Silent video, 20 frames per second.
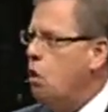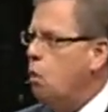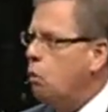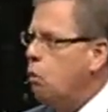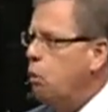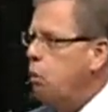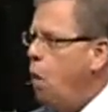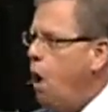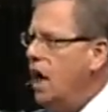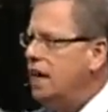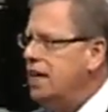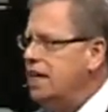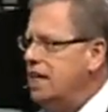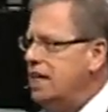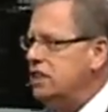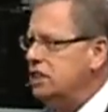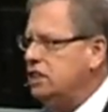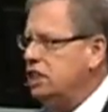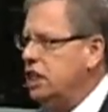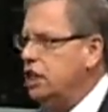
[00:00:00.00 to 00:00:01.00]
what
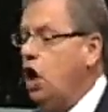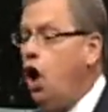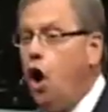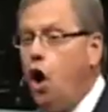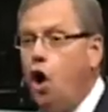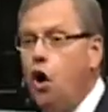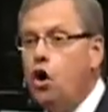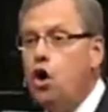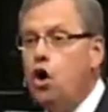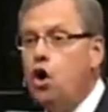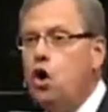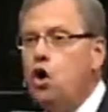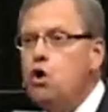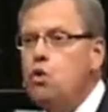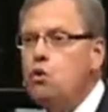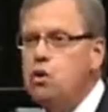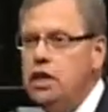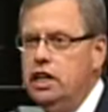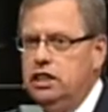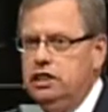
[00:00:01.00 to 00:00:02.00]
is it or
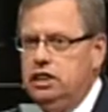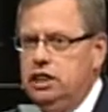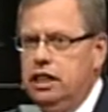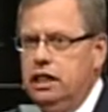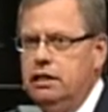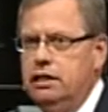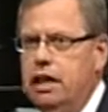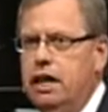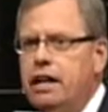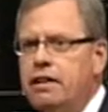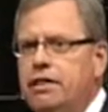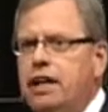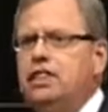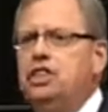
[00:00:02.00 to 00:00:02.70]
who is it that